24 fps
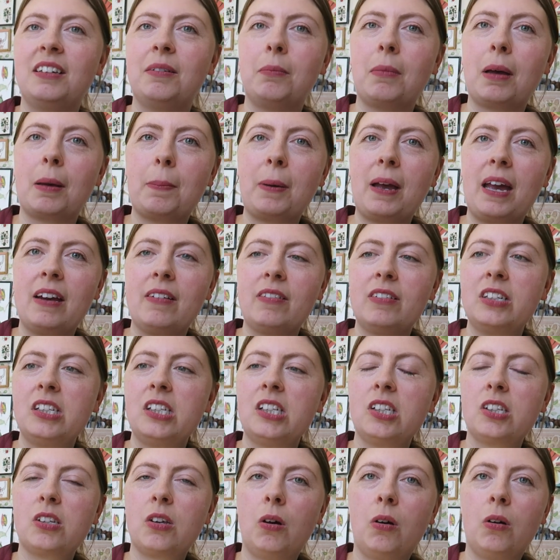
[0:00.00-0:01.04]
My
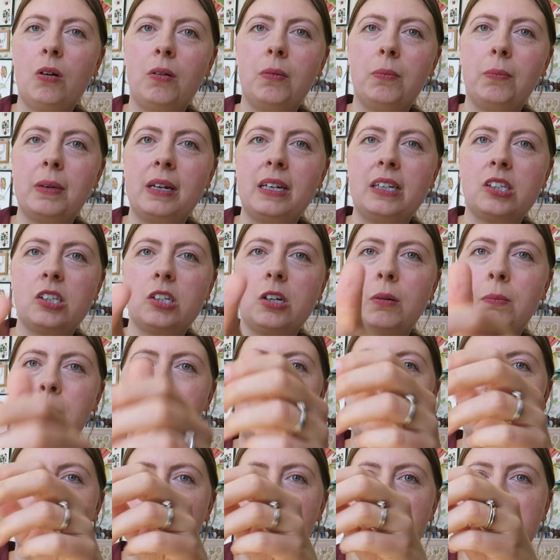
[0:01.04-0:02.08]
parents got me and Tom
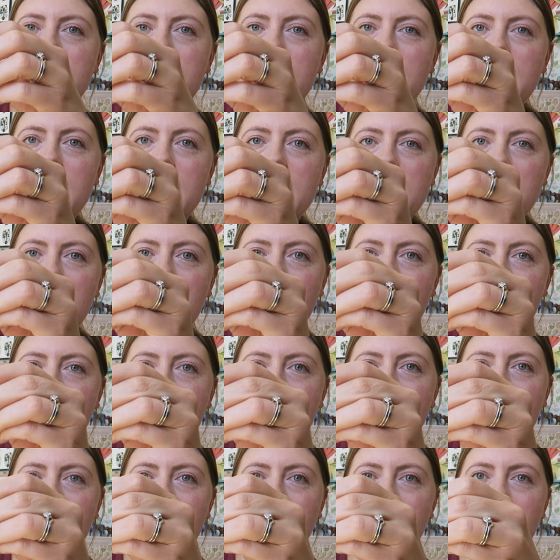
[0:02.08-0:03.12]
mugs years
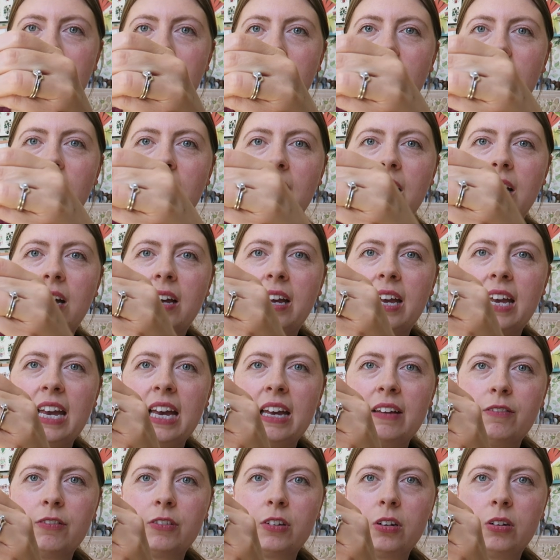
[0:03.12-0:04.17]
ago. I
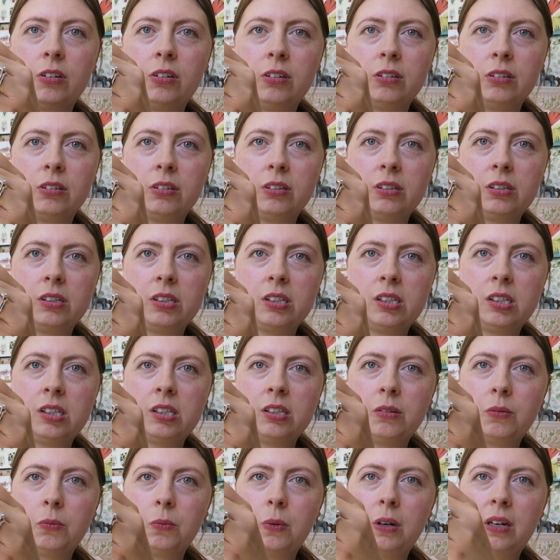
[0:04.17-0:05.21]
have got
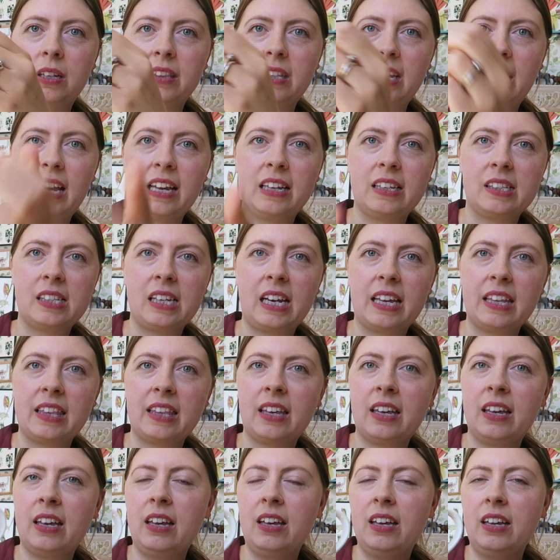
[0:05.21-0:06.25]
one that has like
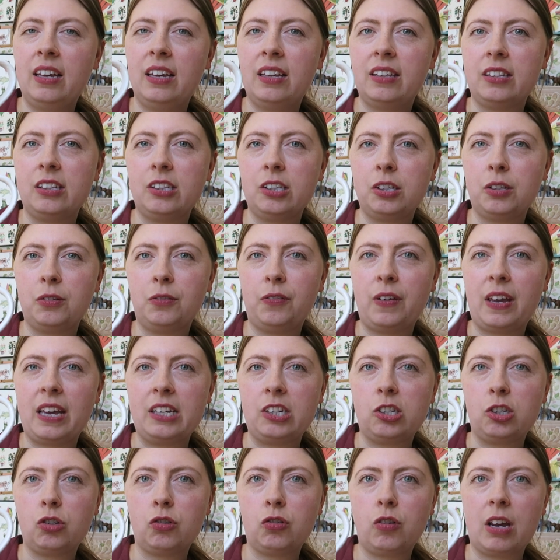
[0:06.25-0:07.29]
this sort of
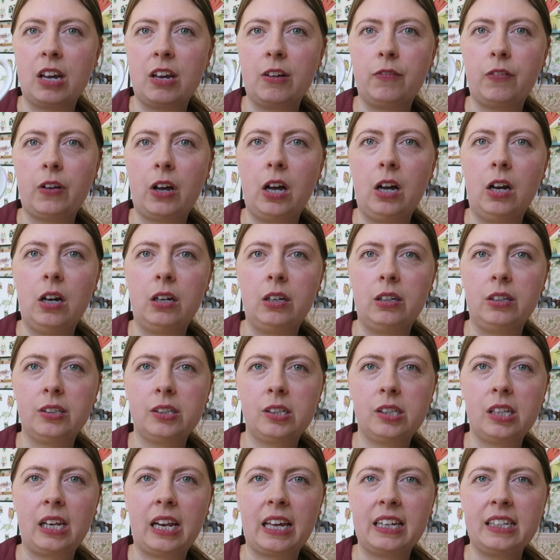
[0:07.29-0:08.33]
history of
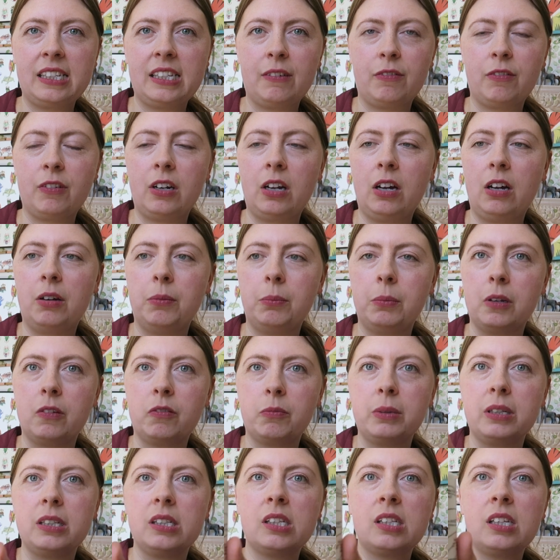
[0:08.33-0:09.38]
art, like different art
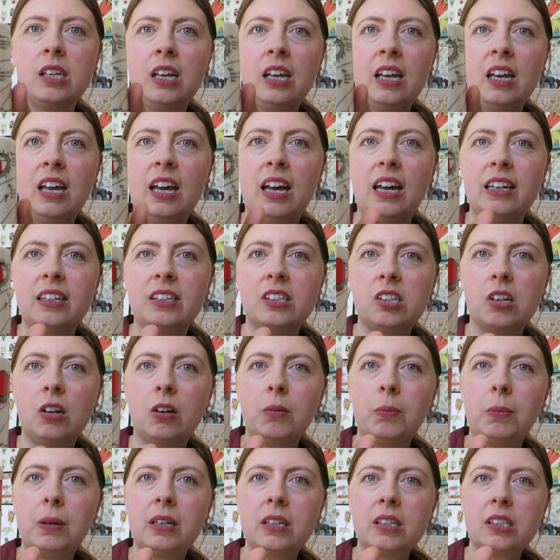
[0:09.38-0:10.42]
movements. And
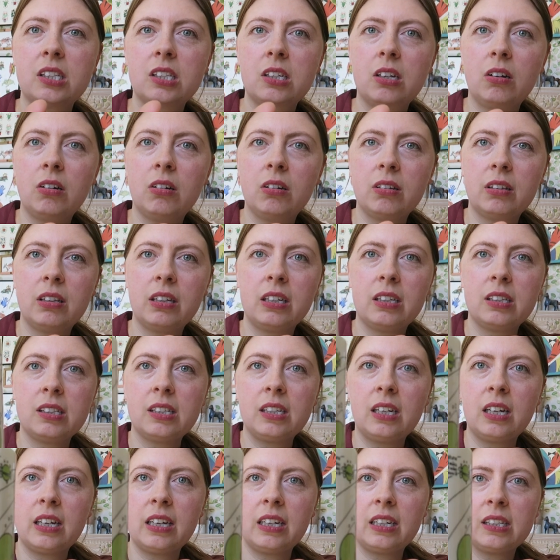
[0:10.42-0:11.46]
Tom has got
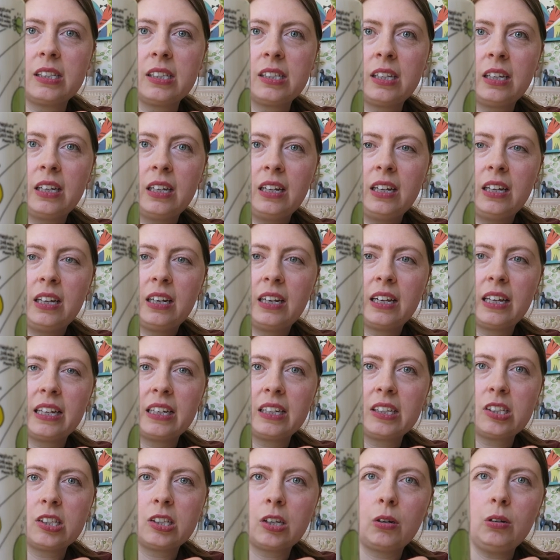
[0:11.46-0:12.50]
this nice
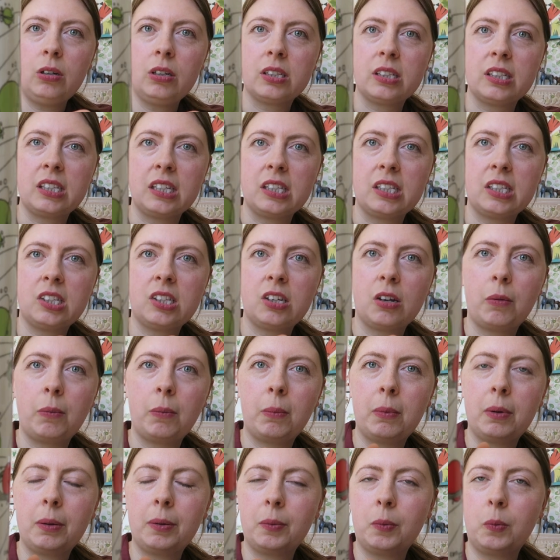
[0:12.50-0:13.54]
like solar
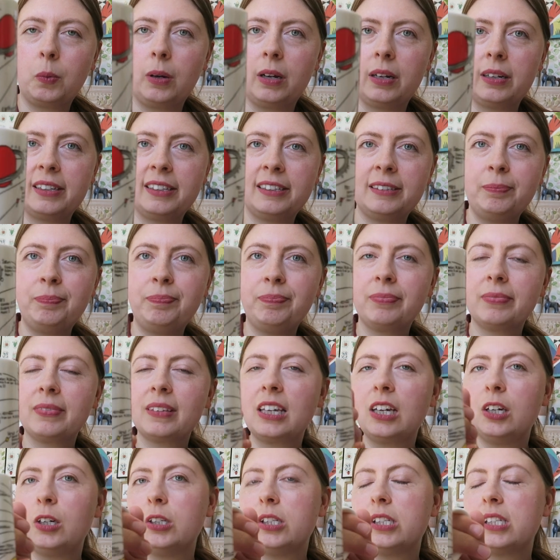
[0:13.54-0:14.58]
system one,
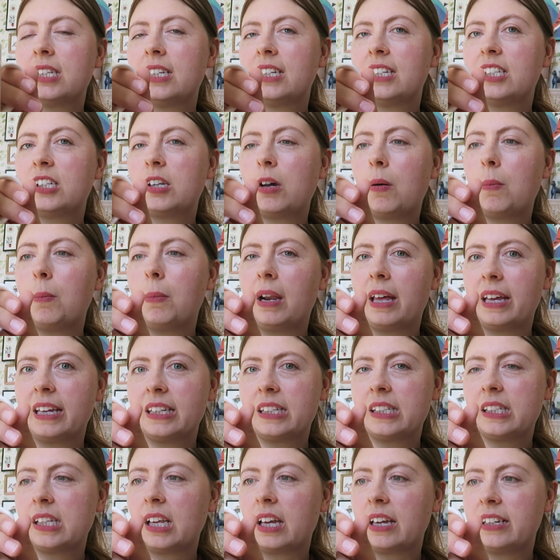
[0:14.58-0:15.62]
because Tom
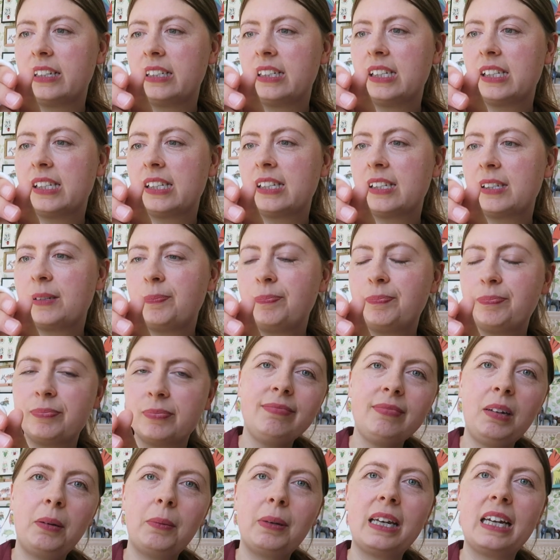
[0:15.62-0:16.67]
likes science.
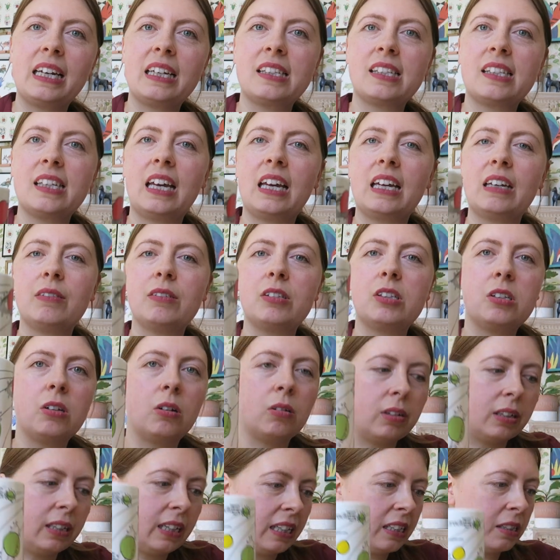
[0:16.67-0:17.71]
But yes, I have
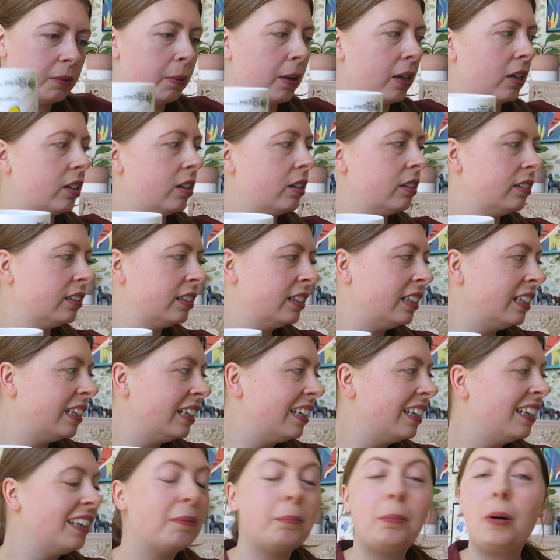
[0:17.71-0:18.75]
stolen his mug.
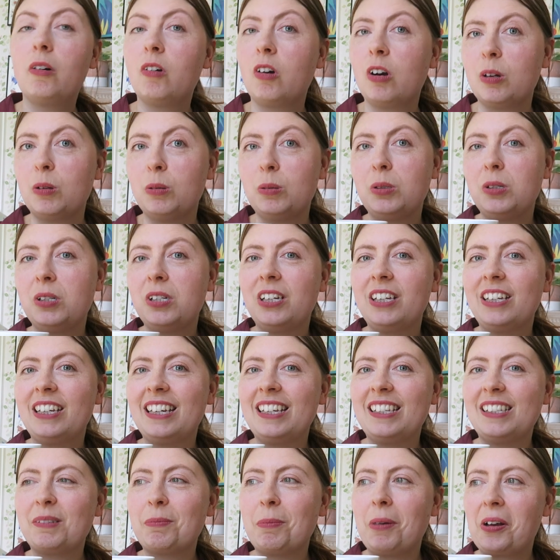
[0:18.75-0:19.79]
Borrowed
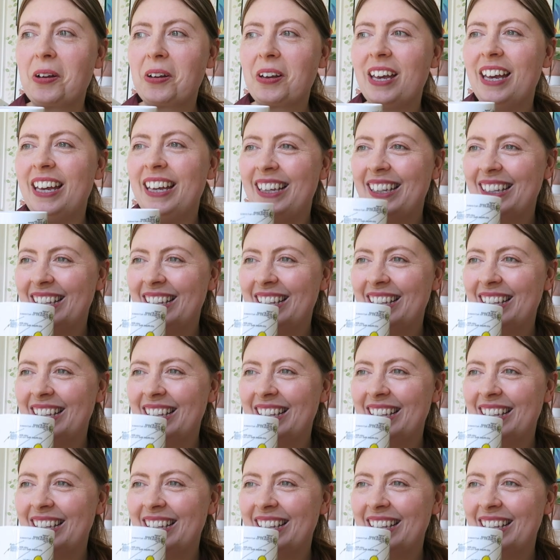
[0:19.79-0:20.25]
his mug.